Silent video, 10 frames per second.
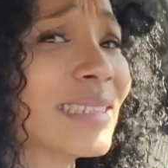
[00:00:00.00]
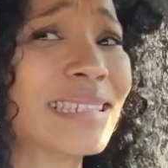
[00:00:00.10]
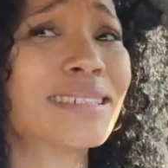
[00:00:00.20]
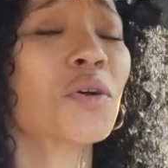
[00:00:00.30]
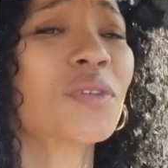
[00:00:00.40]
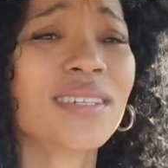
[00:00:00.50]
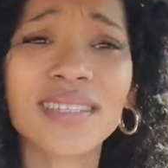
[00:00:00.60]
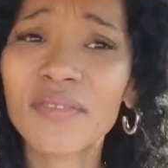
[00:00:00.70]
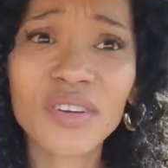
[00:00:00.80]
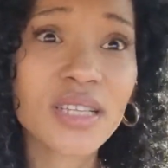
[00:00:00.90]
it's a total
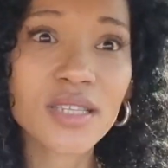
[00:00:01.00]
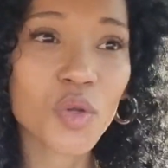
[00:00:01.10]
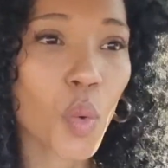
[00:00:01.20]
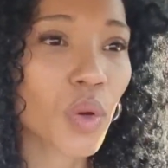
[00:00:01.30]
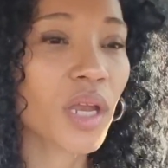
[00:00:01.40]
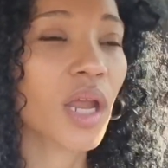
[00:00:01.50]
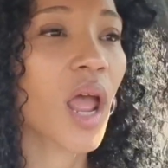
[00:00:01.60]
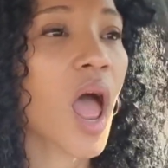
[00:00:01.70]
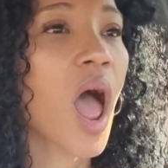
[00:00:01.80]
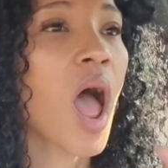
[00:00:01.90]
different story.
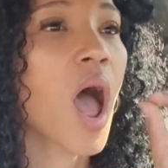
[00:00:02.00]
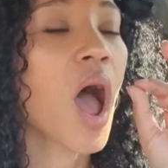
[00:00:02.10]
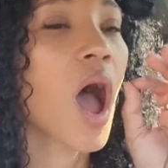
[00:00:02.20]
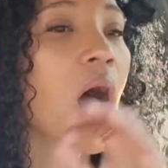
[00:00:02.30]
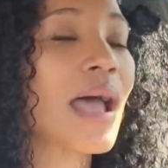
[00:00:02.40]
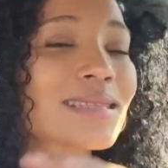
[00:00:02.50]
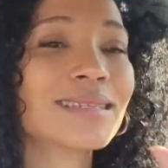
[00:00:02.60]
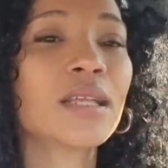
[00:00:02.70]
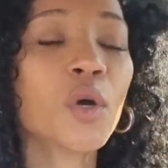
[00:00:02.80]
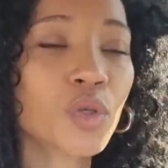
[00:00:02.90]
It's a
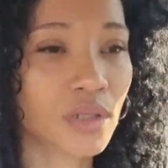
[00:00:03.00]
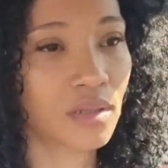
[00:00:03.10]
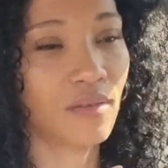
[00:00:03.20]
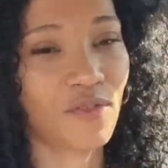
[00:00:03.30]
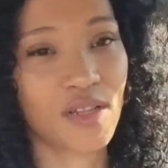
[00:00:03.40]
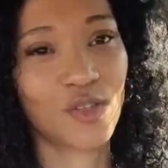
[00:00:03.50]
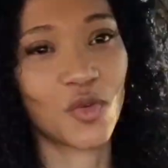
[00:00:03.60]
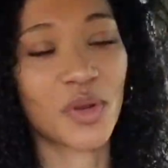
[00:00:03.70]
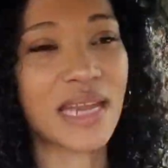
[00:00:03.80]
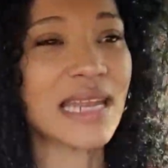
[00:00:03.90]
total different
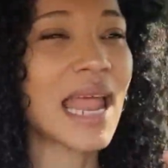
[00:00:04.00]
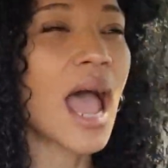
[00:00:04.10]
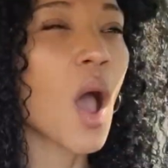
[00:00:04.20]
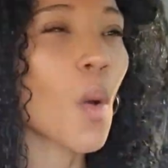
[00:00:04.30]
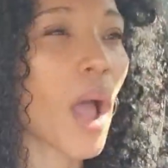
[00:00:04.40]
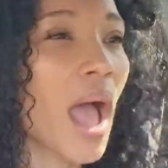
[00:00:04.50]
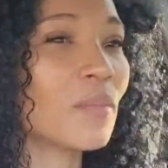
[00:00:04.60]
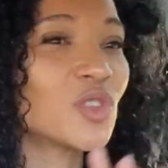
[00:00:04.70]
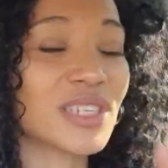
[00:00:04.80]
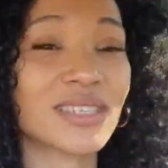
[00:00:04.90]
story. Now
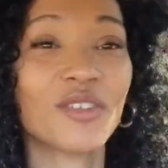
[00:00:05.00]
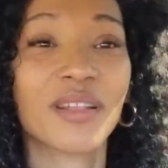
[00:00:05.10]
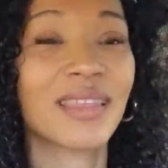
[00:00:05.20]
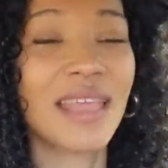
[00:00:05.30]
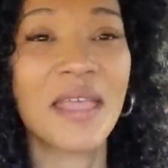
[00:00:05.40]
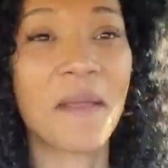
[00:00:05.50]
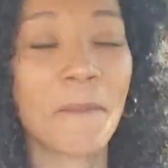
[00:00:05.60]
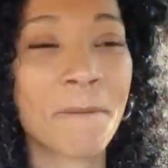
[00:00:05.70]
I'm just not there.